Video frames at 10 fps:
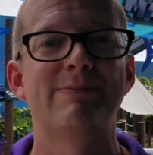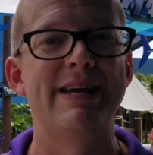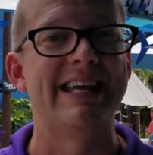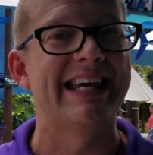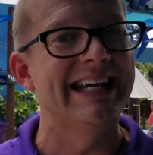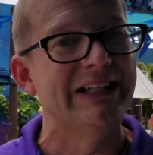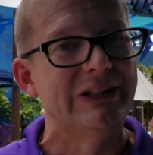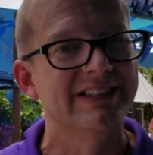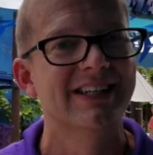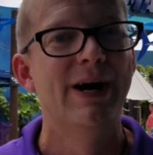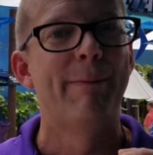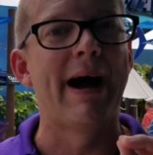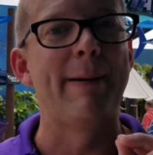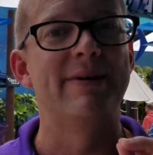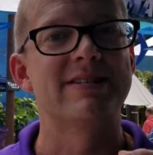be killed
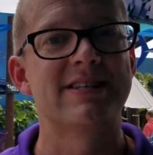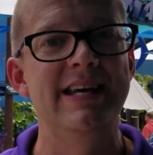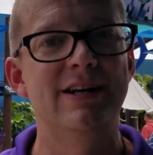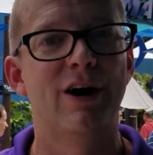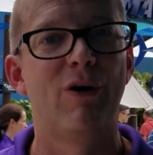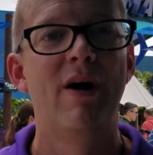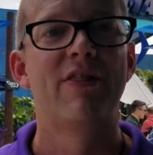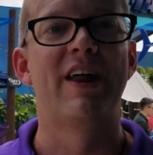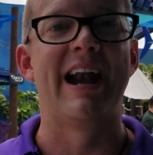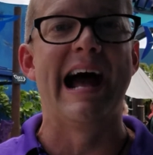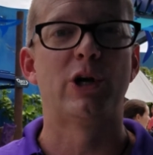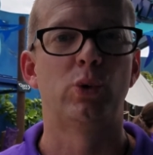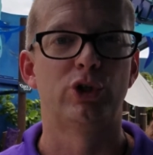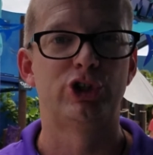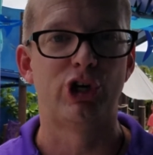by a mosquito than an
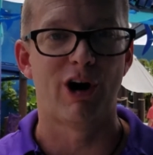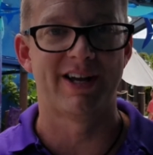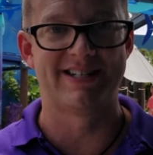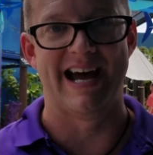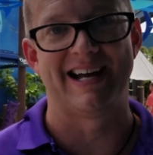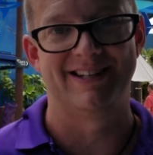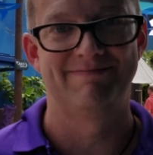actual shark attack.